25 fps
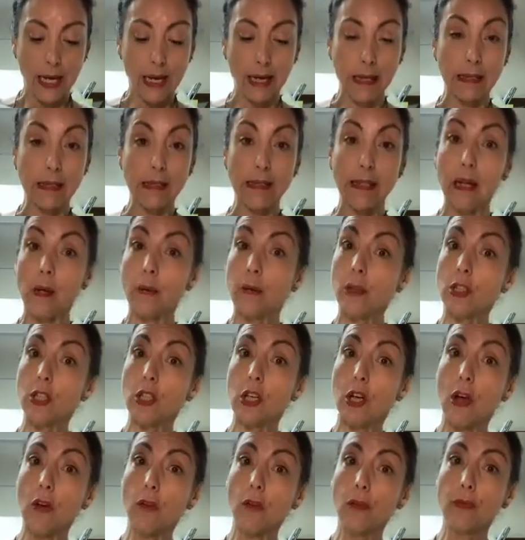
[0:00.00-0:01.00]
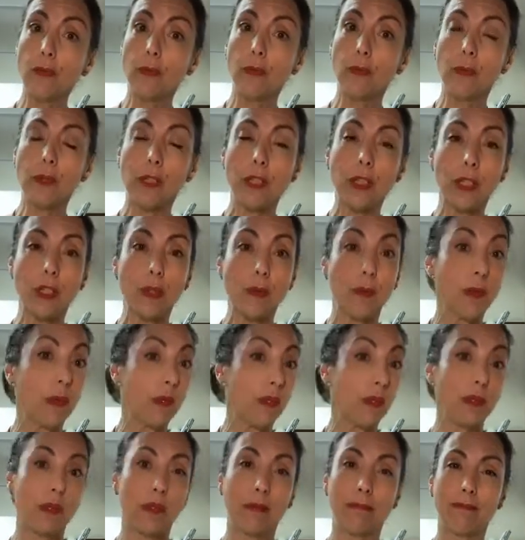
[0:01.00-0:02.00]
sandwich loaf, which is
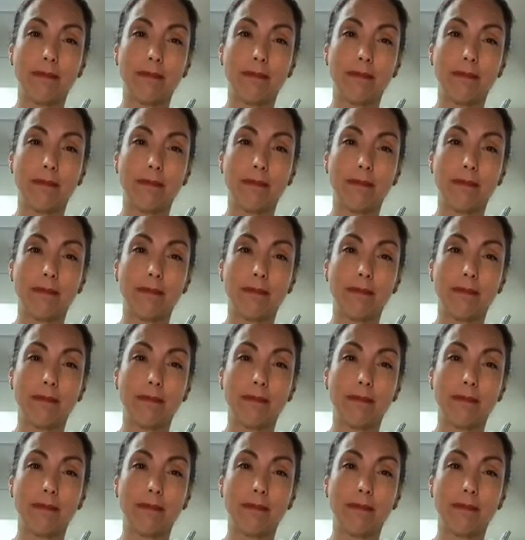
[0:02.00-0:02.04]
what